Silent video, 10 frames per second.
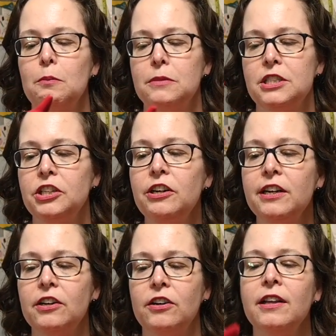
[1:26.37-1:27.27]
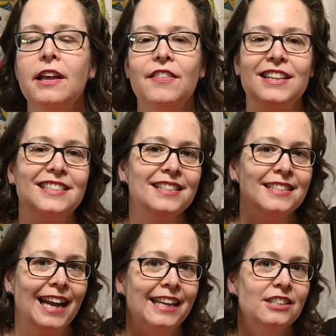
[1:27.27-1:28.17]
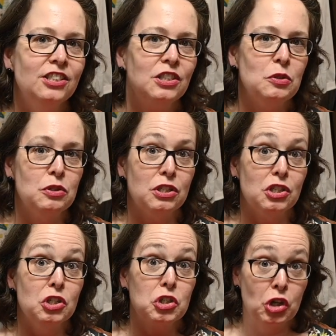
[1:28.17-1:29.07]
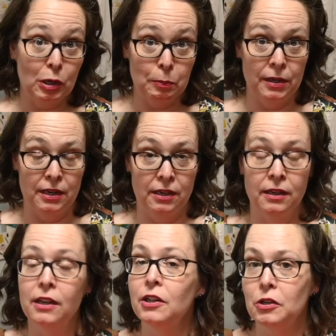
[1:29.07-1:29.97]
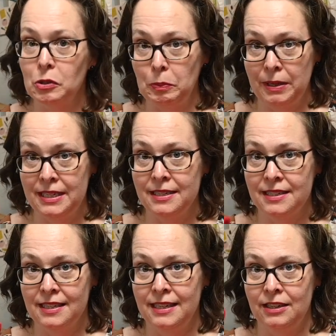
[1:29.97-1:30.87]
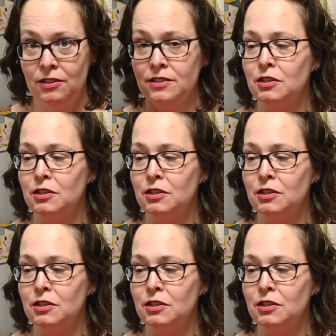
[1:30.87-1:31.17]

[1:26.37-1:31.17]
material that's designed to use to sharpen your pins and needles.